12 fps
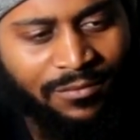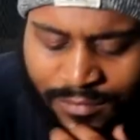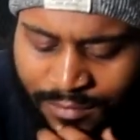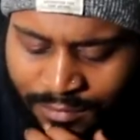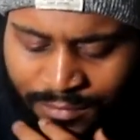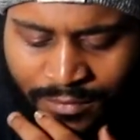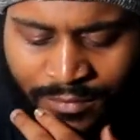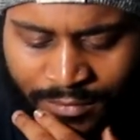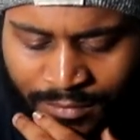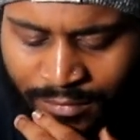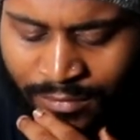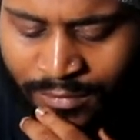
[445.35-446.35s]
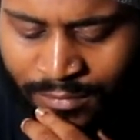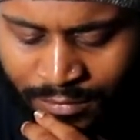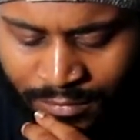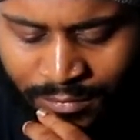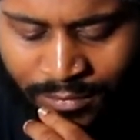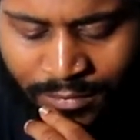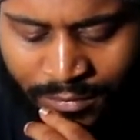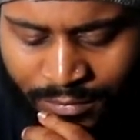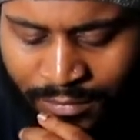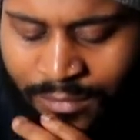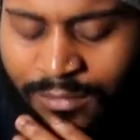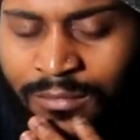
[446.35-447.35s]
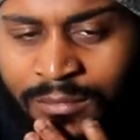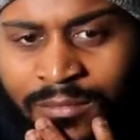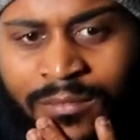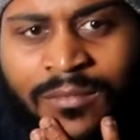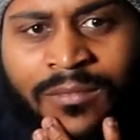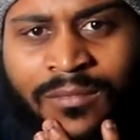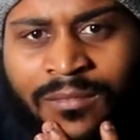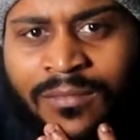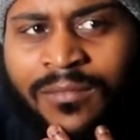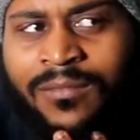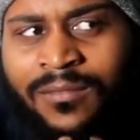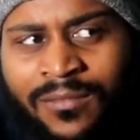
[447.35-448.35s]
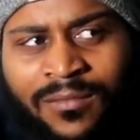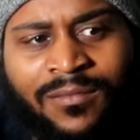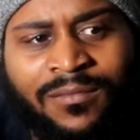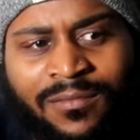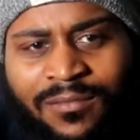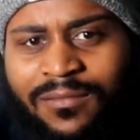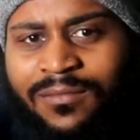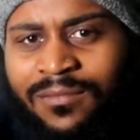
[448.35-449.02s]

Johnny Tsunami boys a Johnny Storm. Girl, I'm the wave of demon human torch.